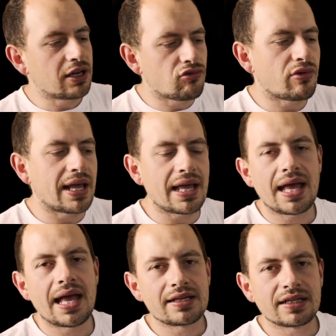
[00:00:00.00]
great
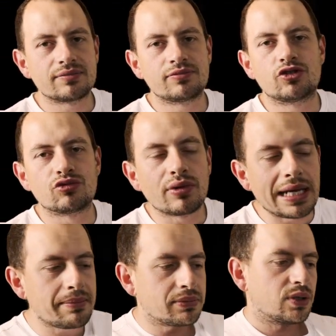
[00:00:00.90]
hair. It's like a
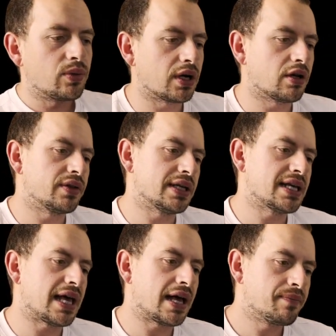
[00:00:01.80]
dream to work on this
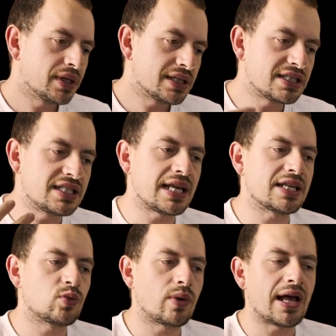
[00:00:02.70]
hair.
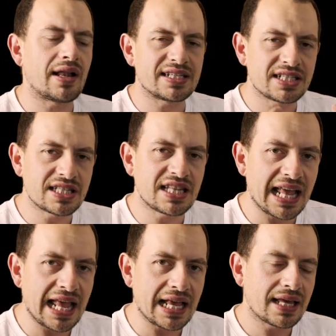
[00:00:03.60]
Sits well, it's
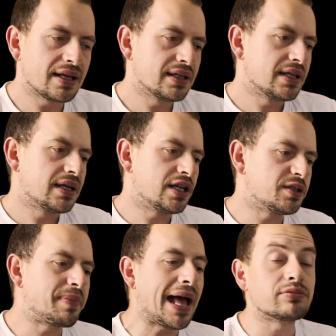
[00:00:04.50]
thick.
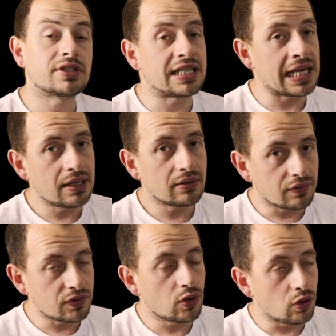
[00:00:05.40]
It's bouncy,
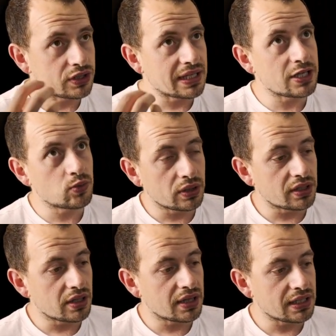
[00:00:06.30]
of course. That's one
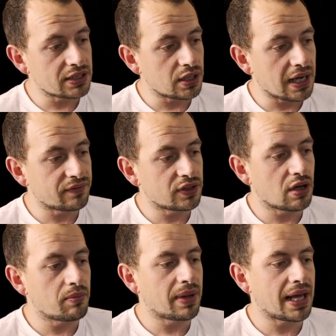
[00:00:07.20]
of the things that you'd have to
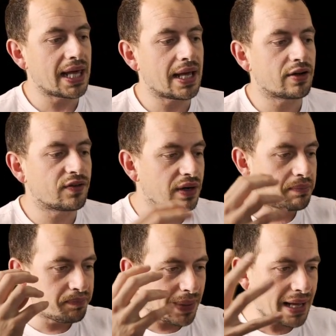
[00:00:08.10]
combat here. It's very
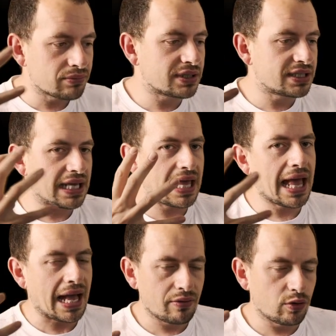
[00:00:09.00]
bouncy
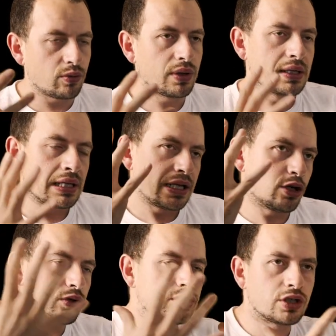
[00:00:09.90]
hair. It will,
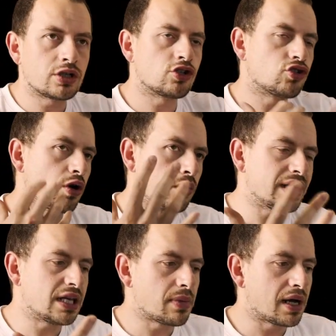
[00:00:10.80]
you, to control it, you might